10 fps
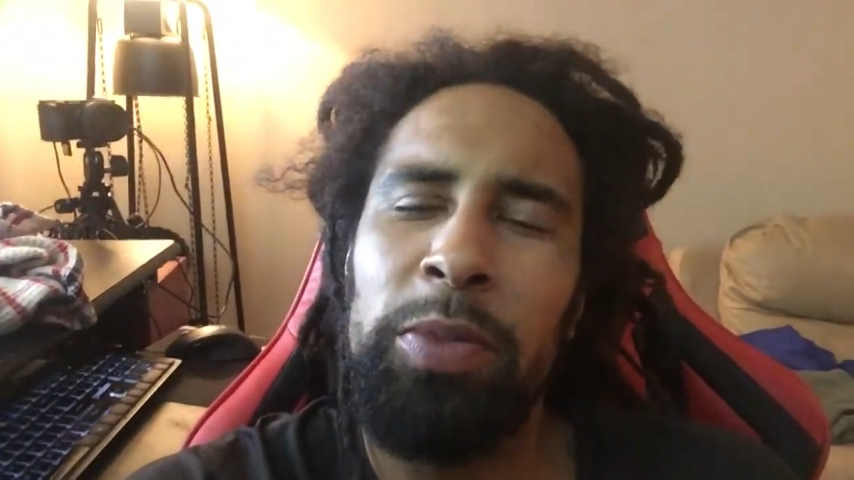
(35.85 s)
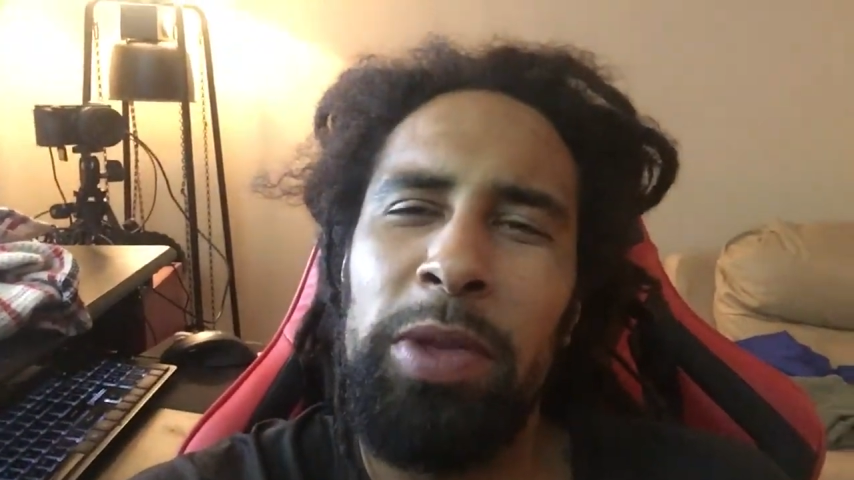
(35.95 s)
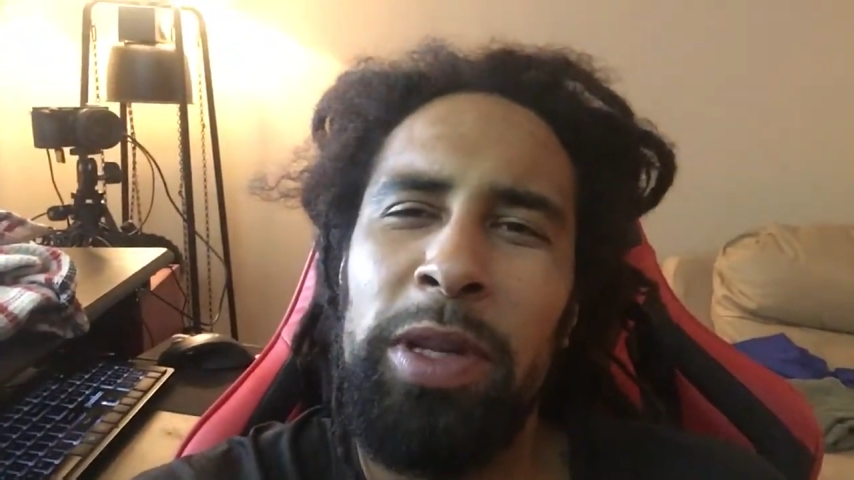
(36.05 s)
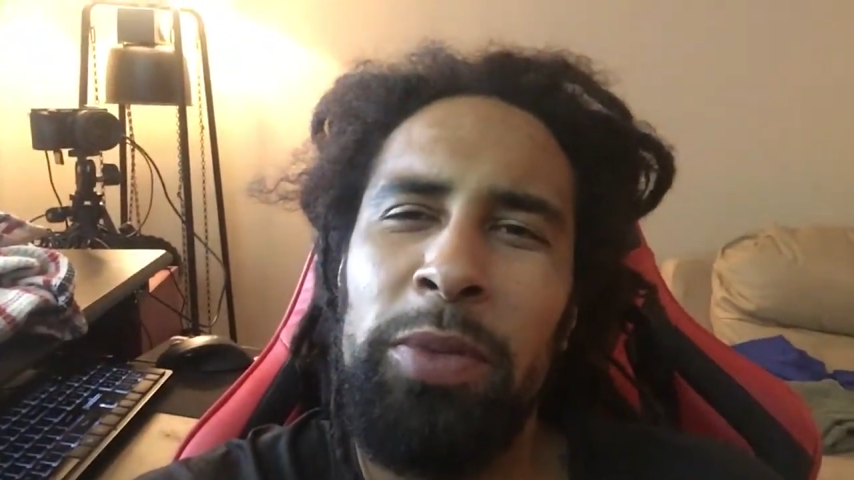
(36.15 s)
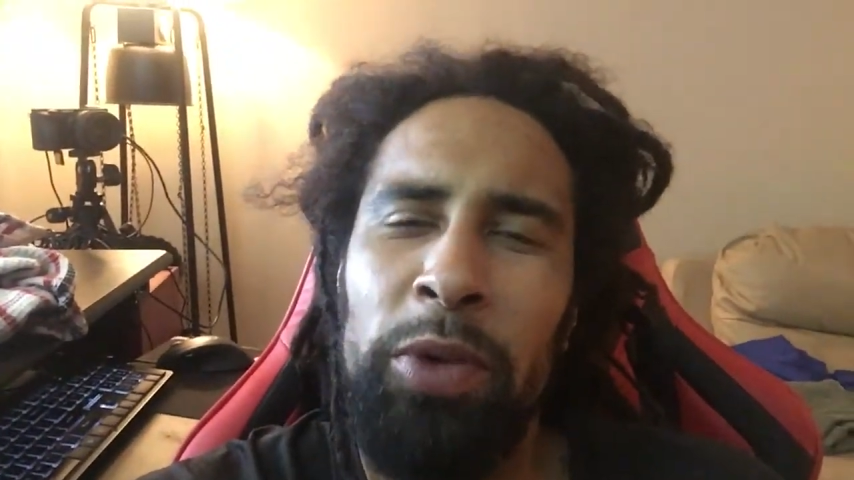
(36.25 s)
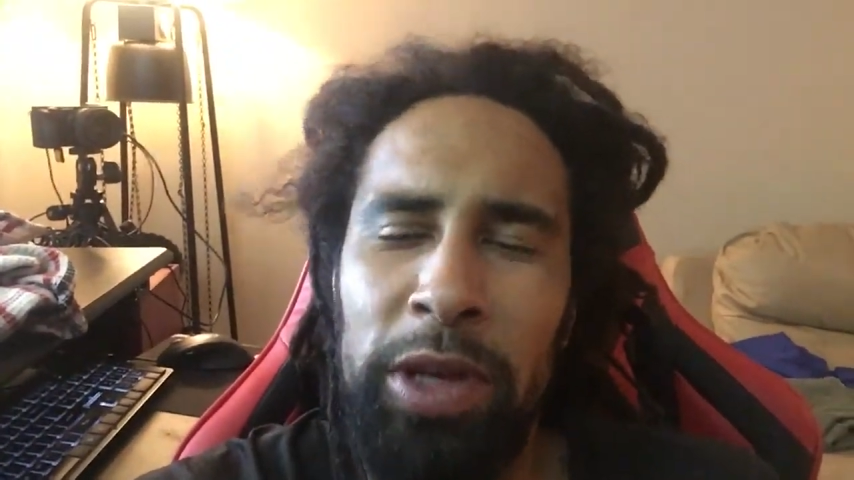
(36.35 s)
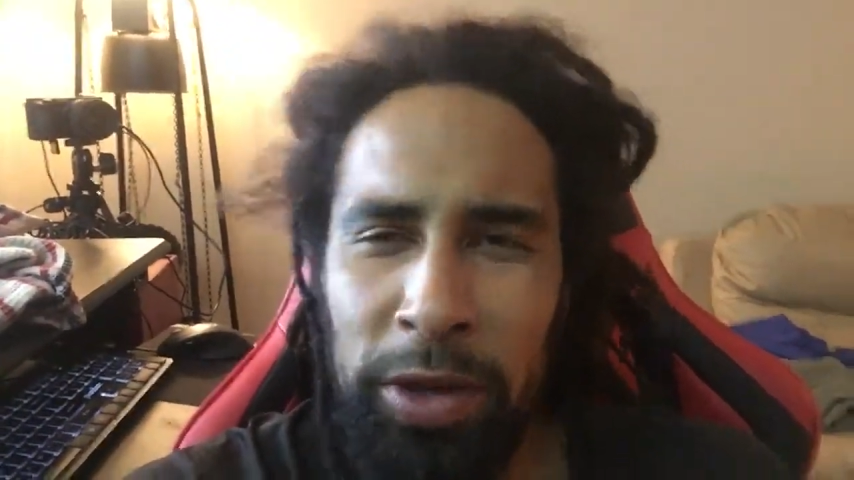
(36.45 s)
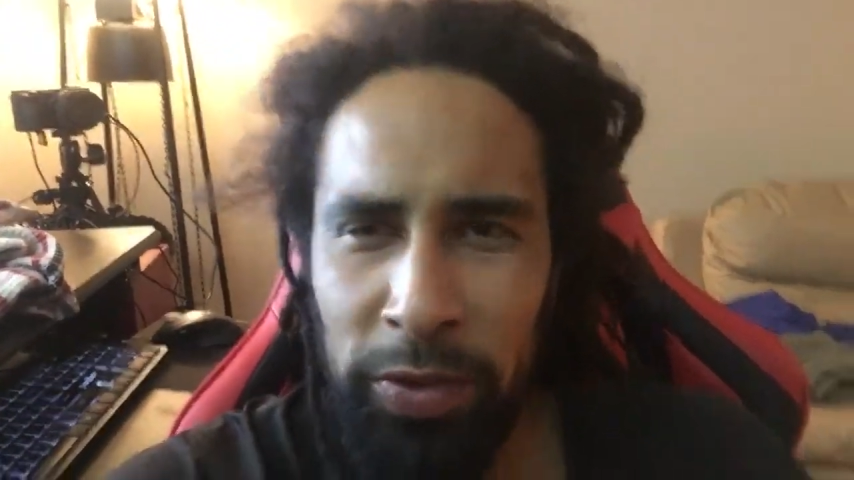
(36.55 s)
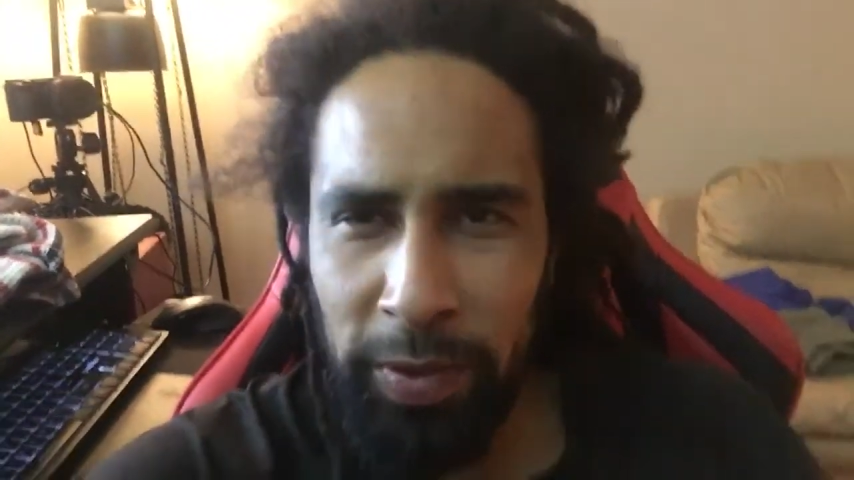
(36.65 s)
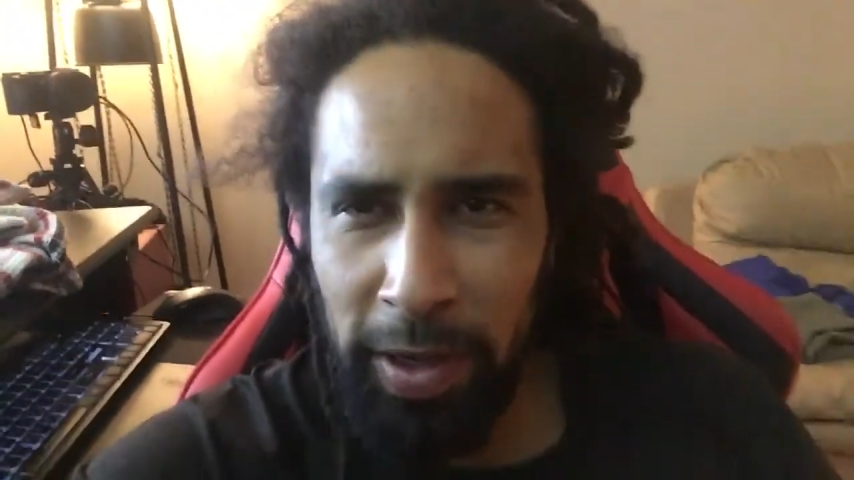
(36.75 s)
In 1
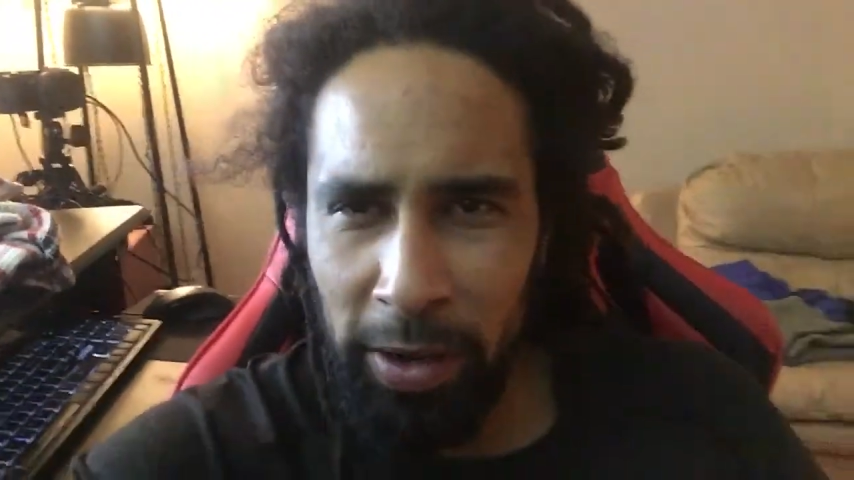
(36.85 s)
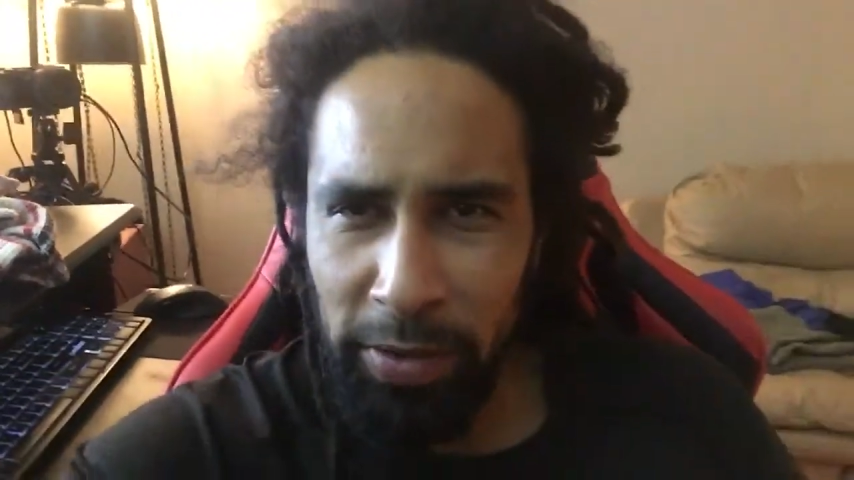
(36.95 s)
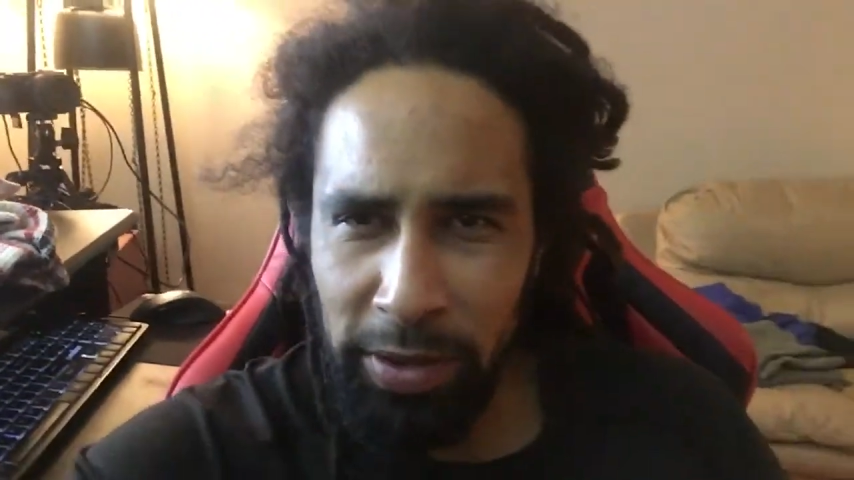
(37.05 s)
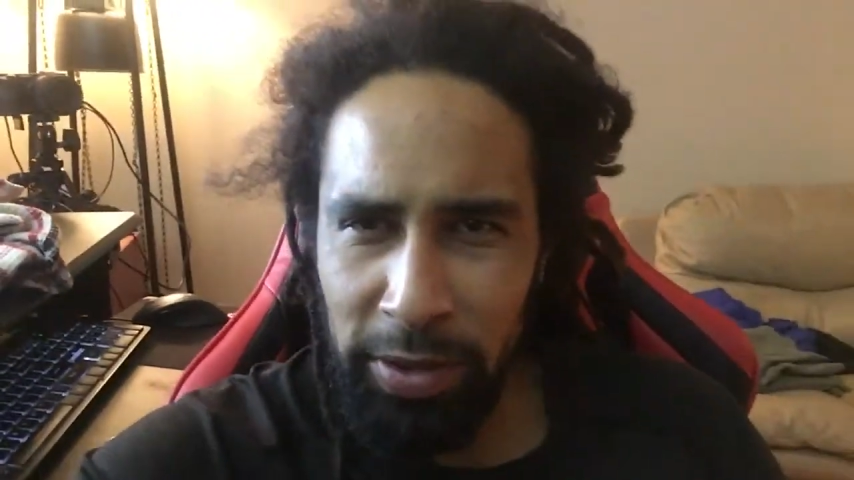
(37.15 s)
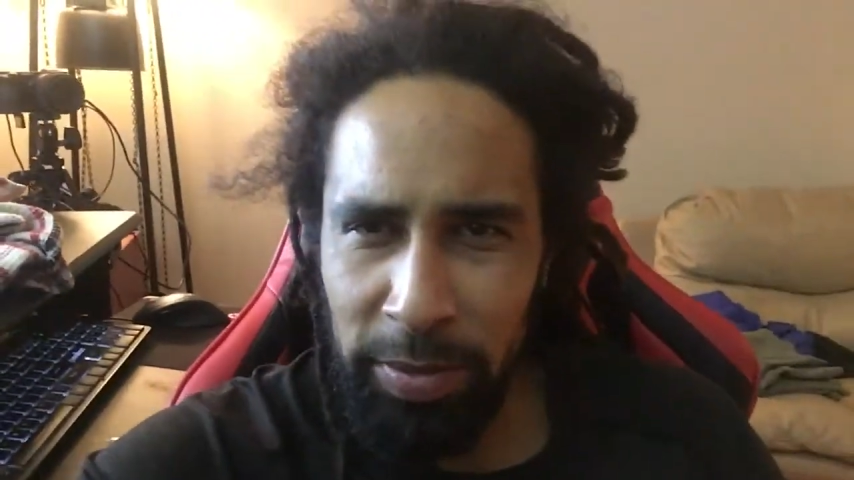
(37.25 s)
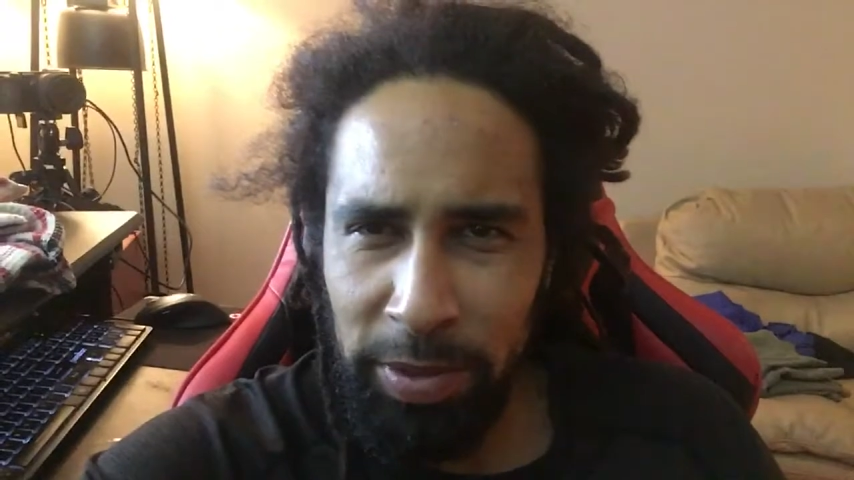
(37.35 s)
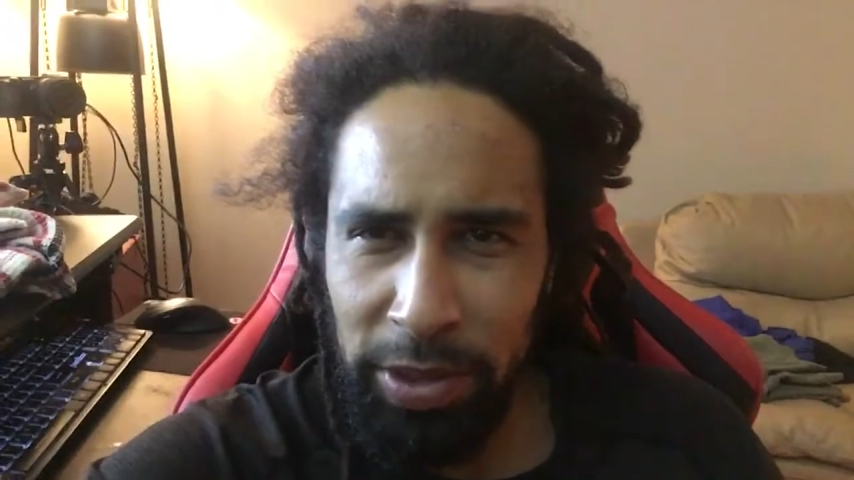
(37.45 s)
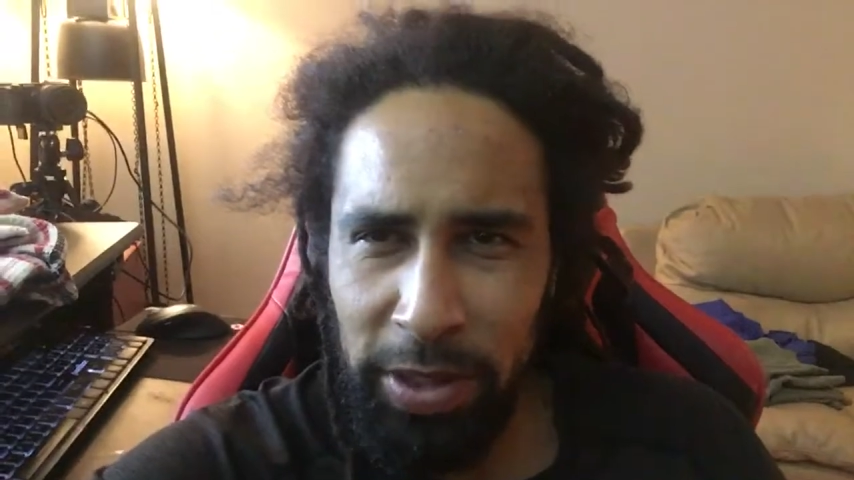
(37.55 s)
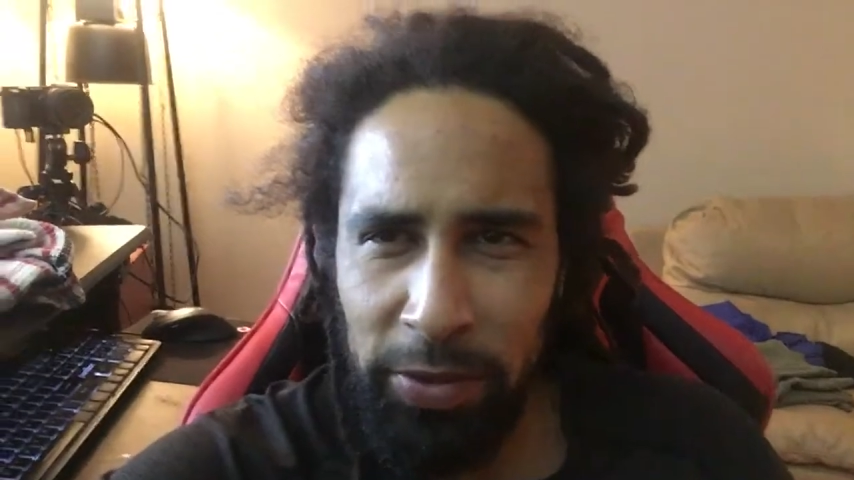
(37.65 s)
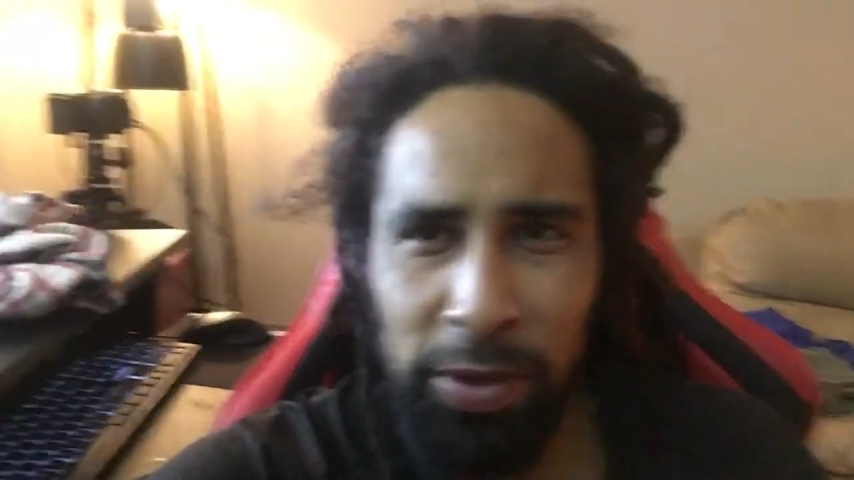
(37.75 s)
year from now, things could be
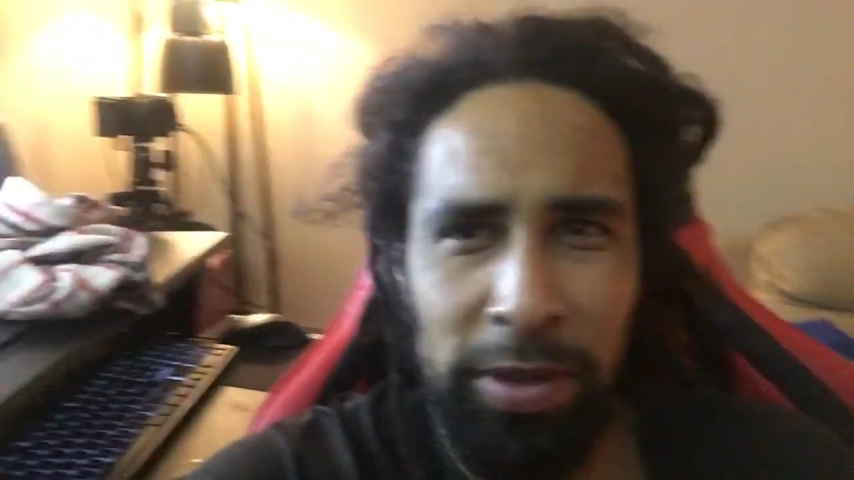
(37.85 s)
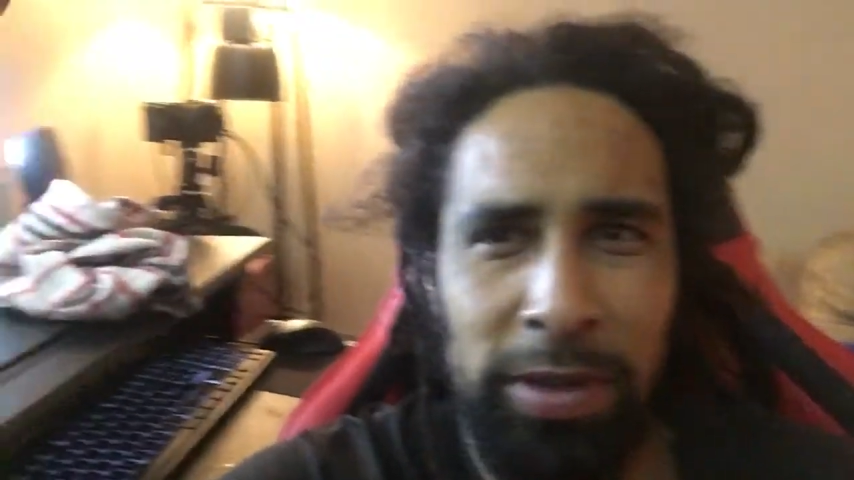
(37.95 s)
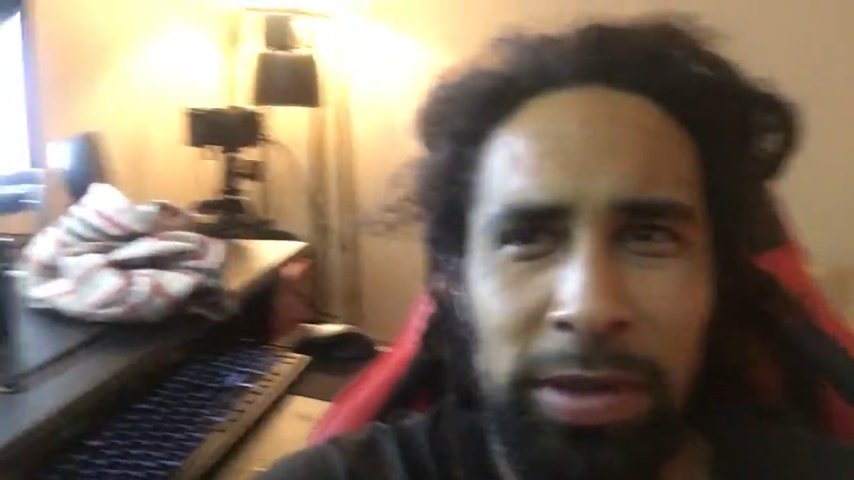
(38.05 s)
different.